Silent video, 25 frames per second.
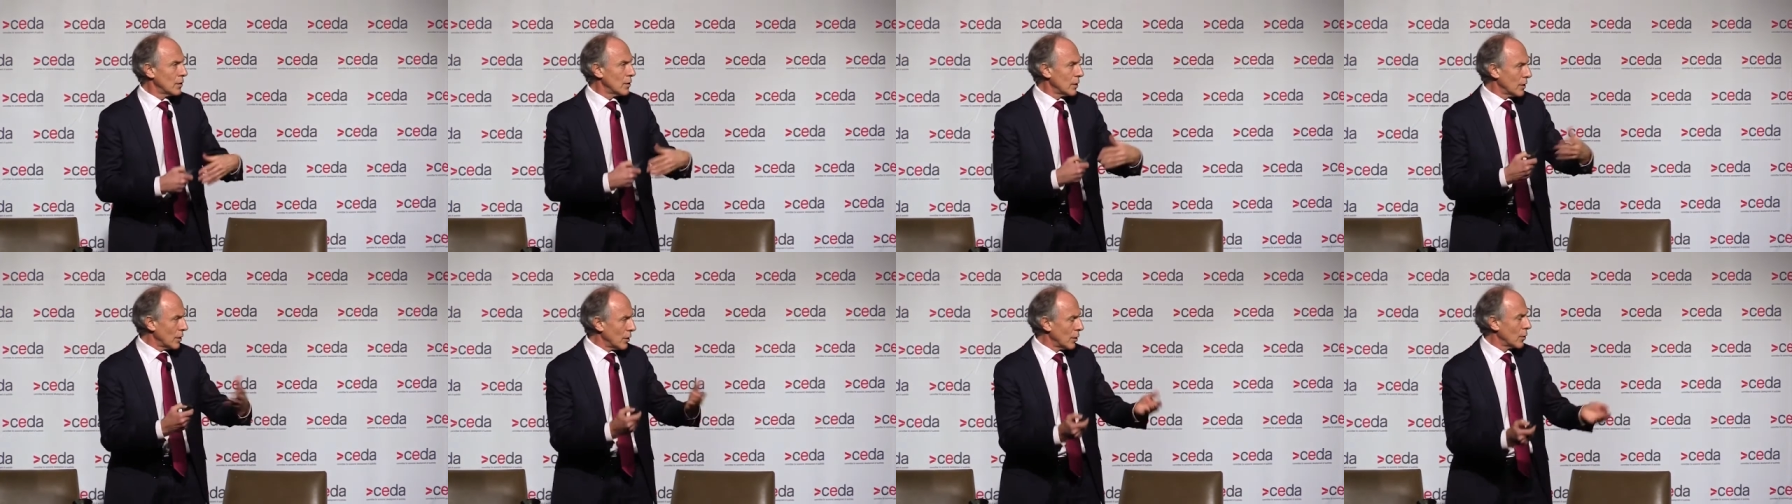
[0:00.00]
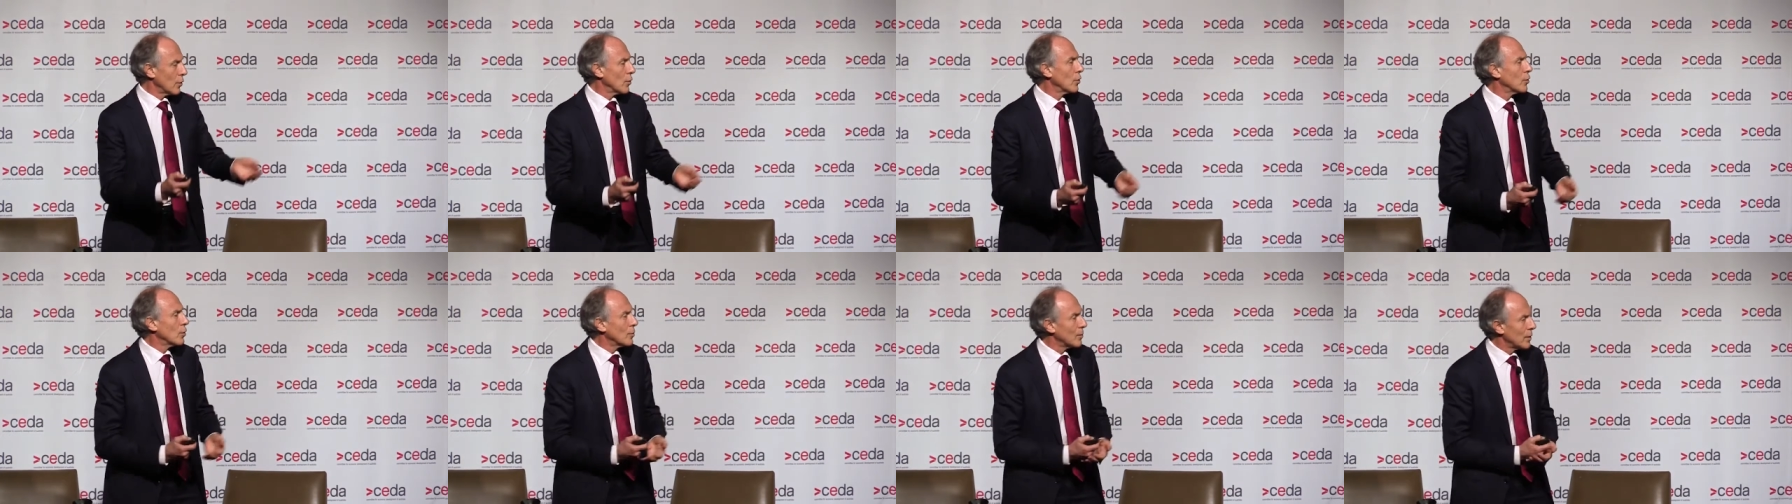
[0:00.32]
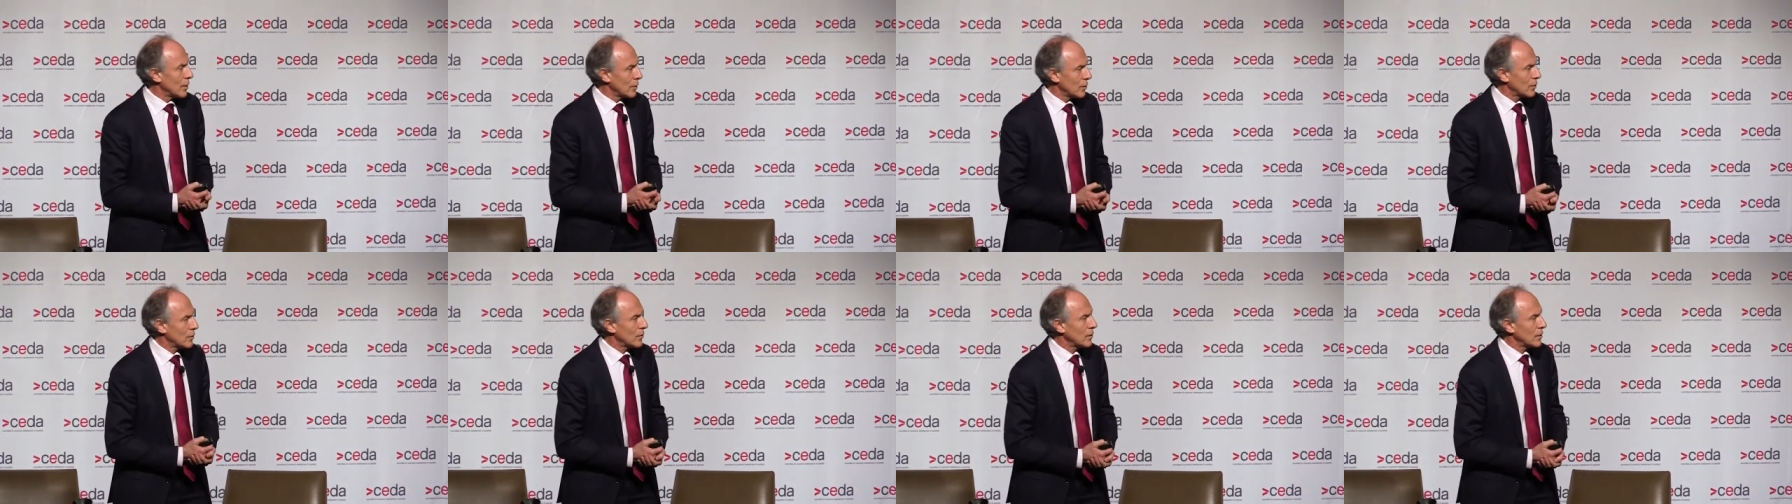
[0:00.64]
in an
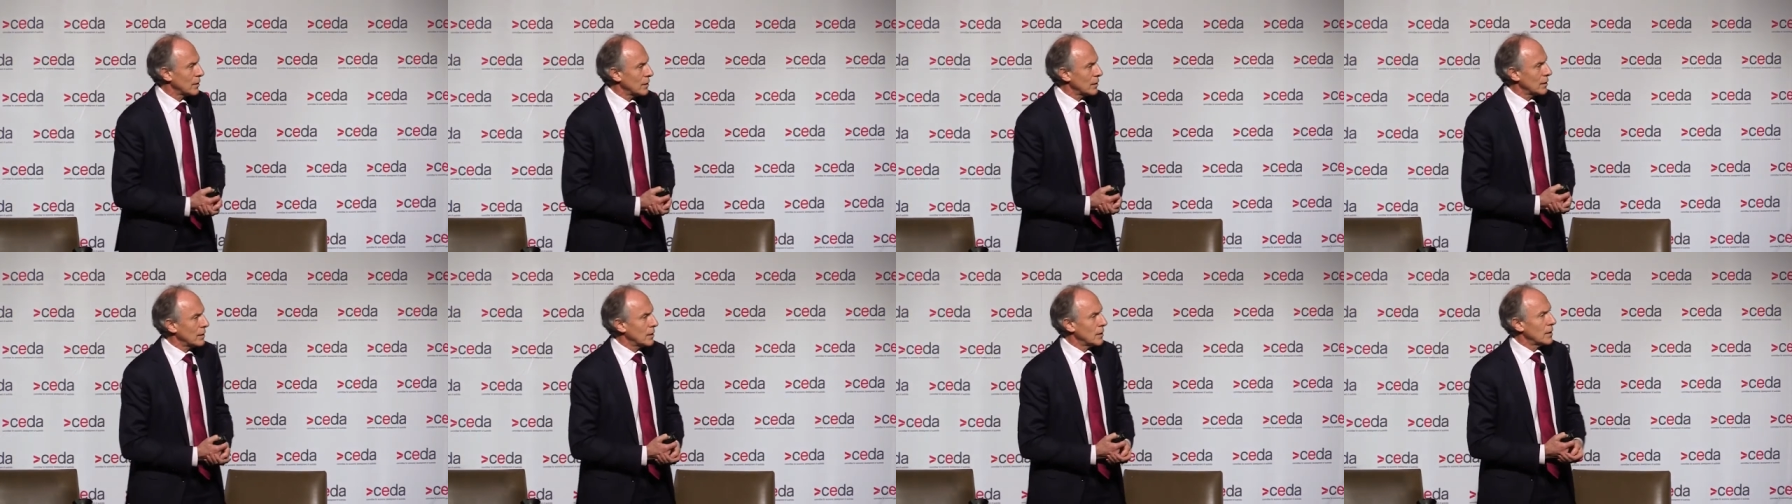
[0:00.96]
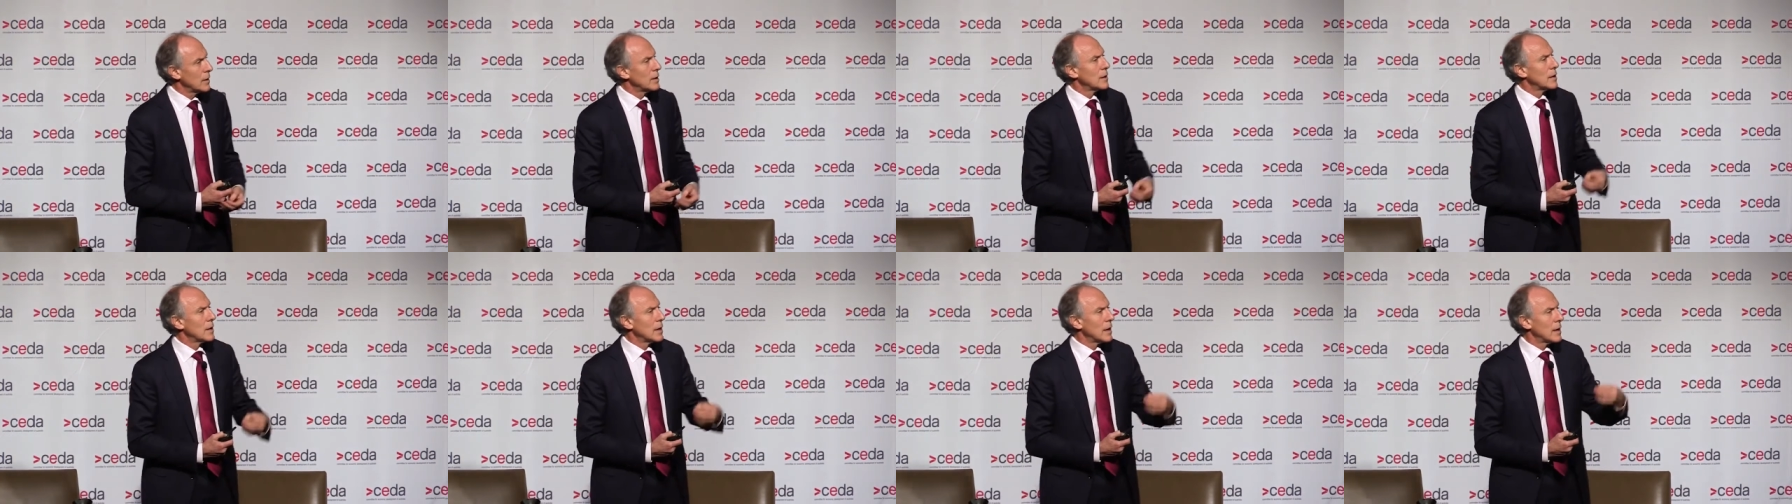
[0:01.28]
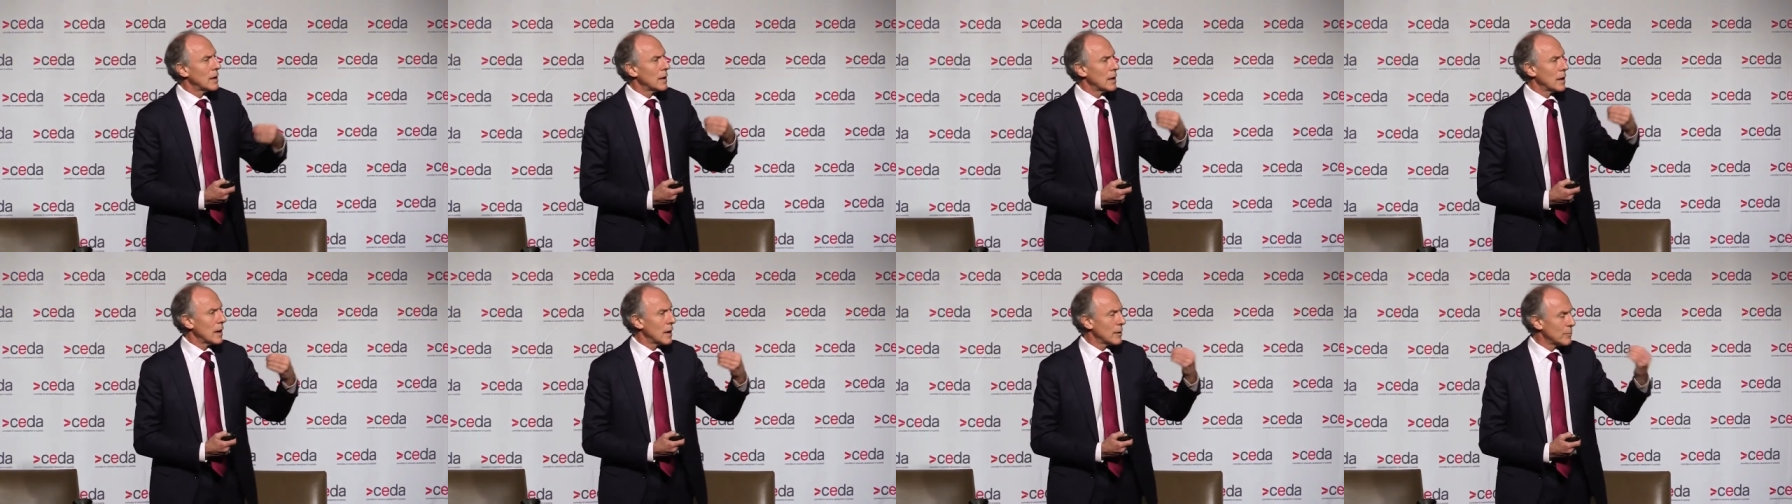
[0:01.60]
almost
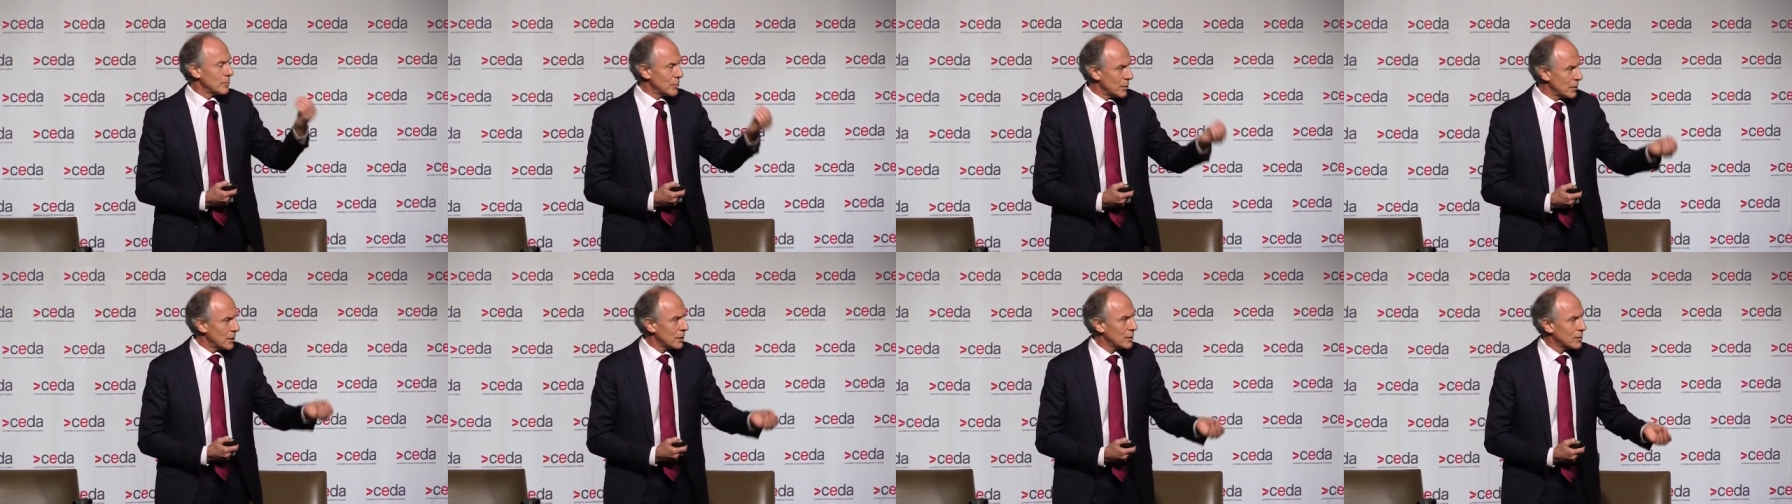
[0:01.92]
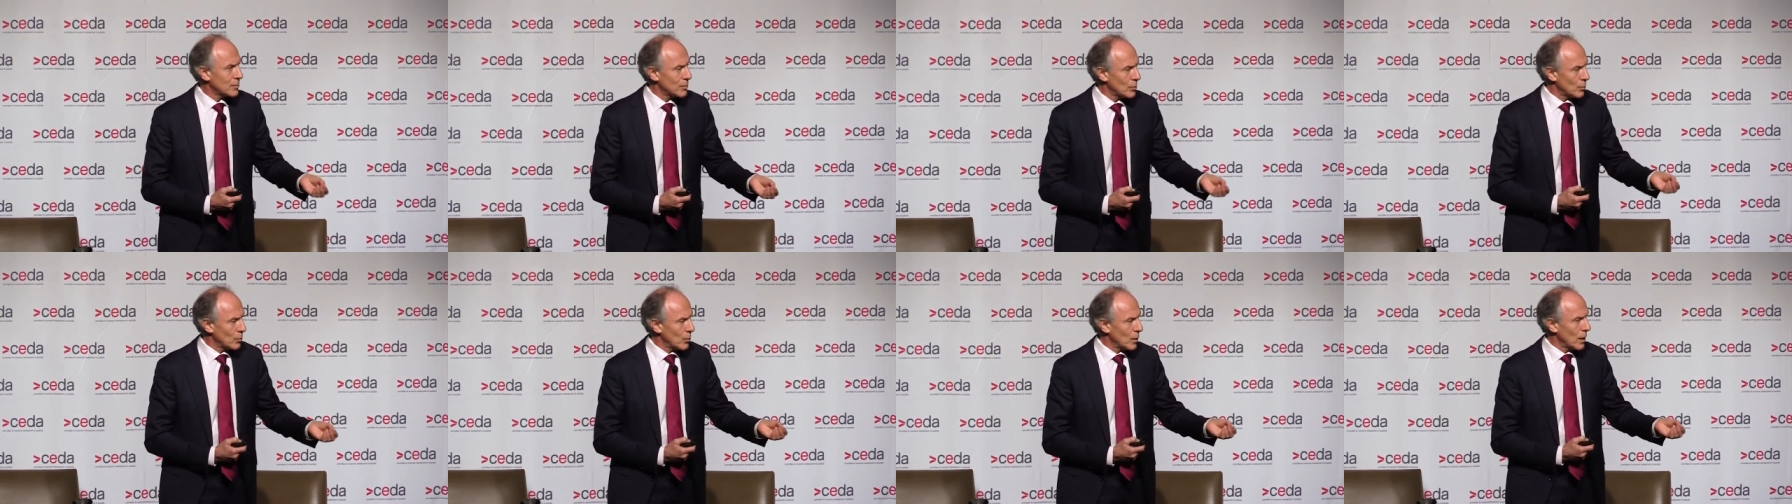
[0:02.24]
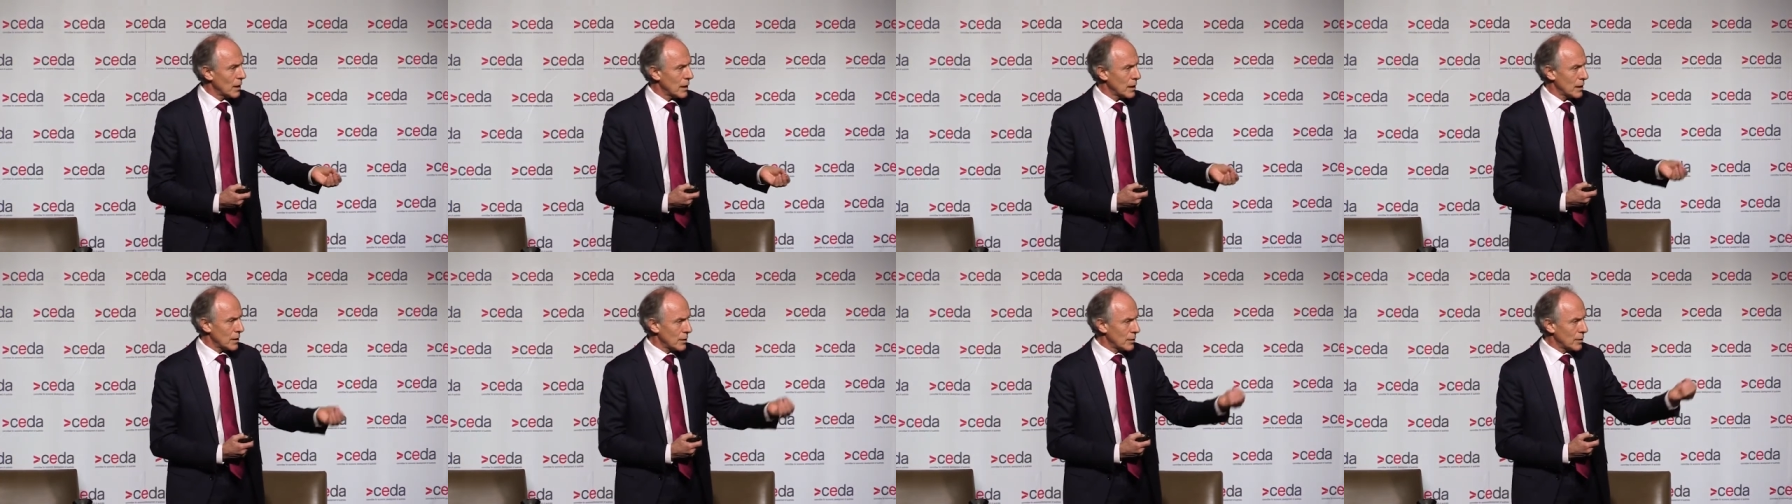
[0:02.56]
unpredictable
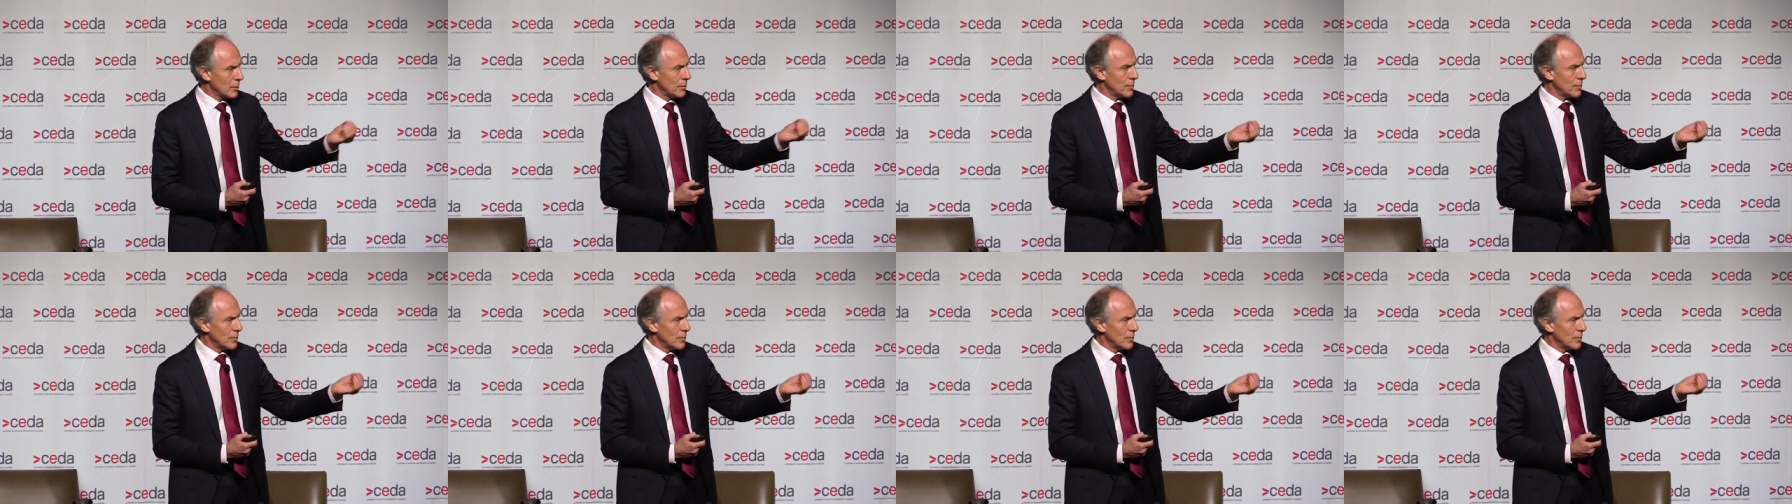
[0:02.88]
way